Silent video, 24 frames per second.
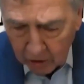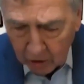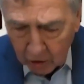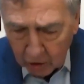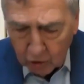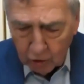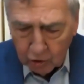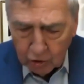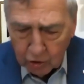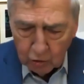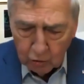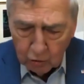
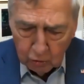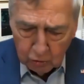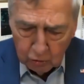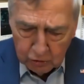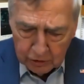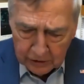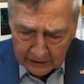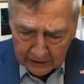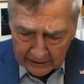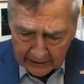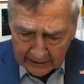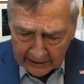good news
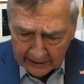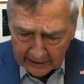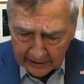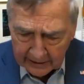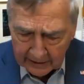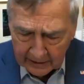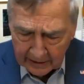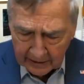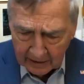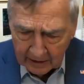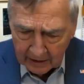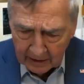
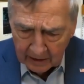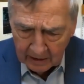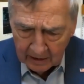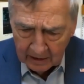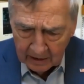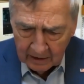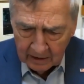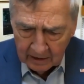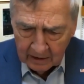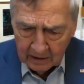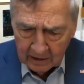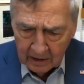in
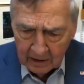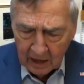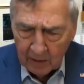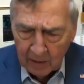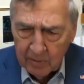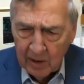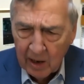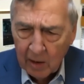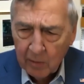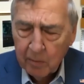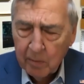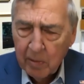
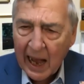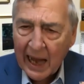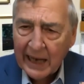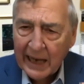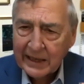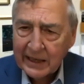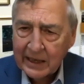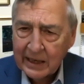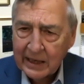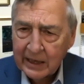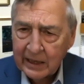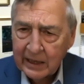about
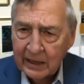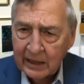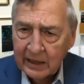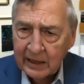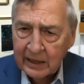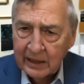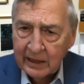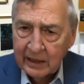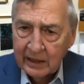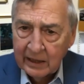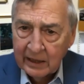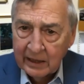Biden
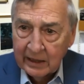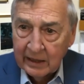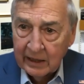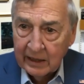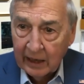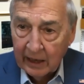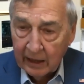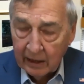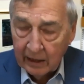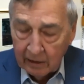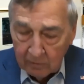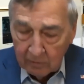
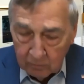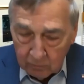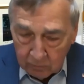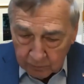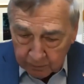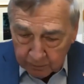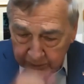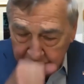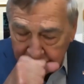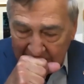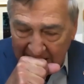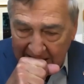
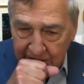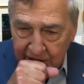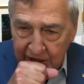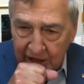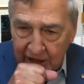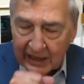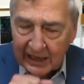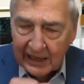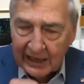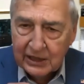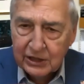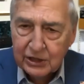is that
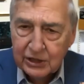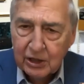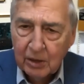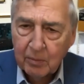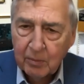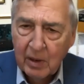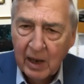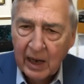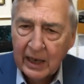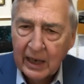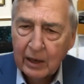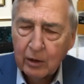he's
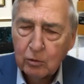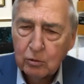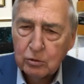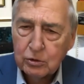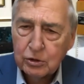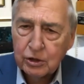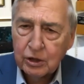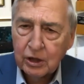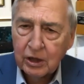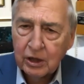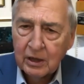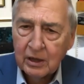somebody who's
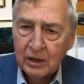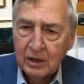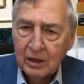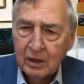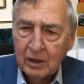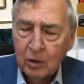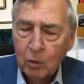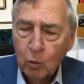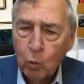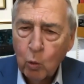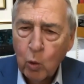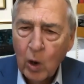
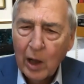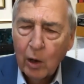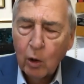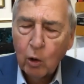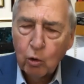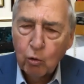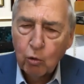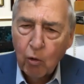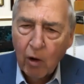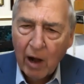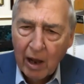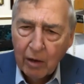
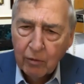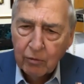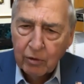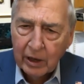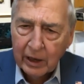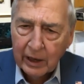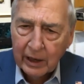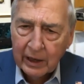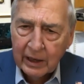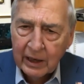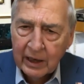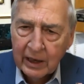
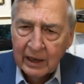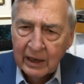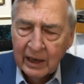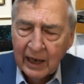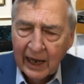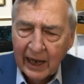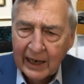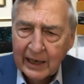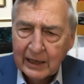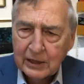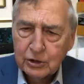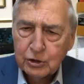well-grounded
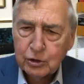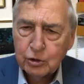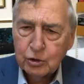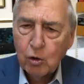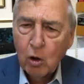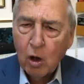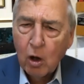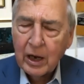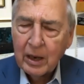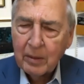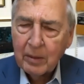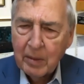and has
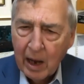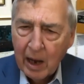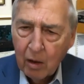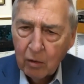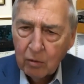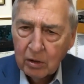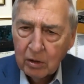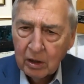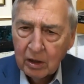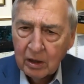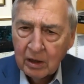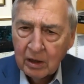thought about